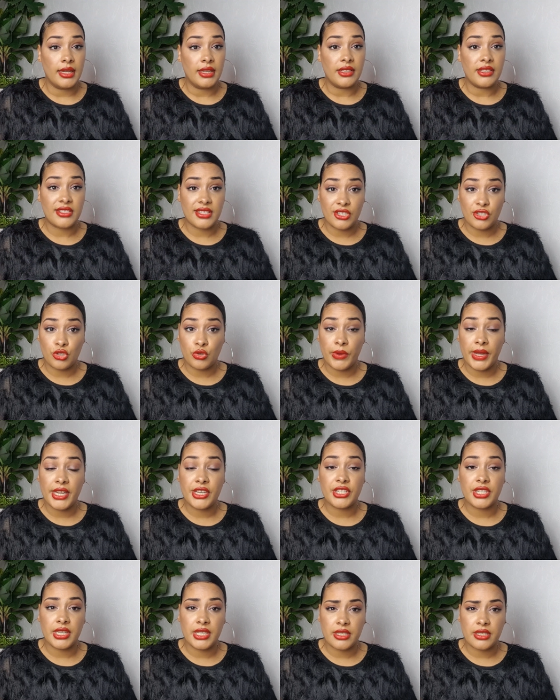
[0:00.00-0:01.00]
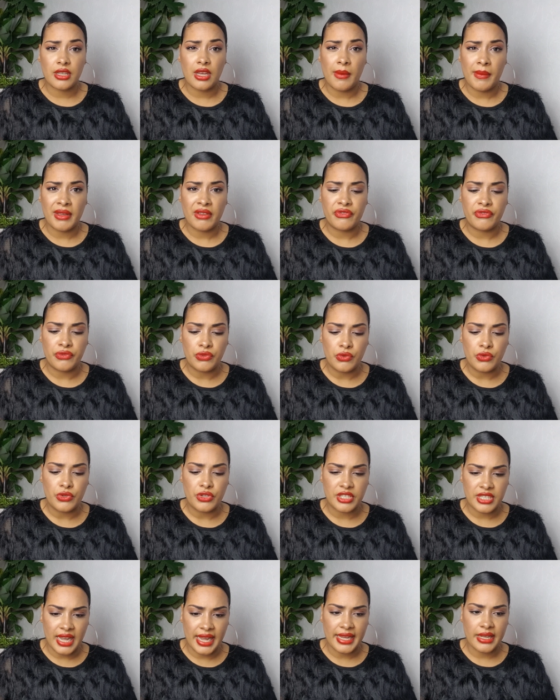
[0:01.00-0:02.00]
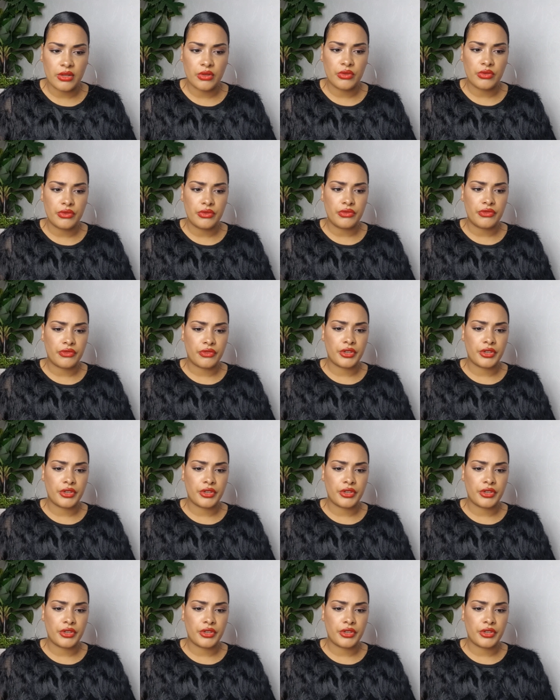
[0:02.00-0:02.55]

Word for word: the situation is coming full cycle